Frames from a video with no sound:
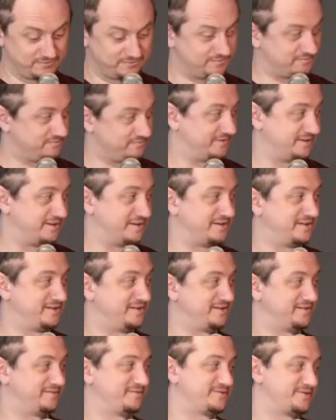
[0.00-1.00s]

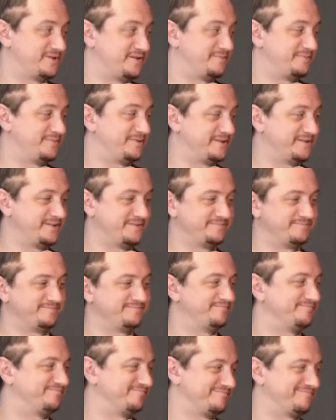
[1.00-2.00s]
Hey, what's up, man?
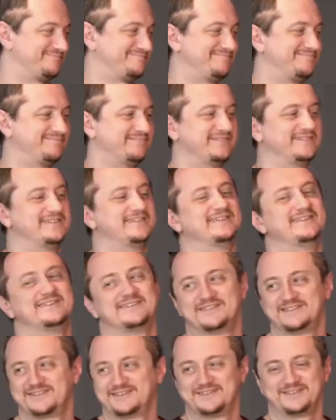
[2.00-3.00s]

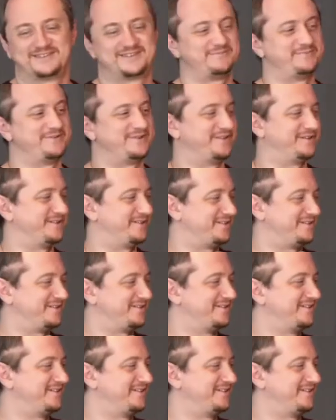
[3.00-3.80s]
Good to be here.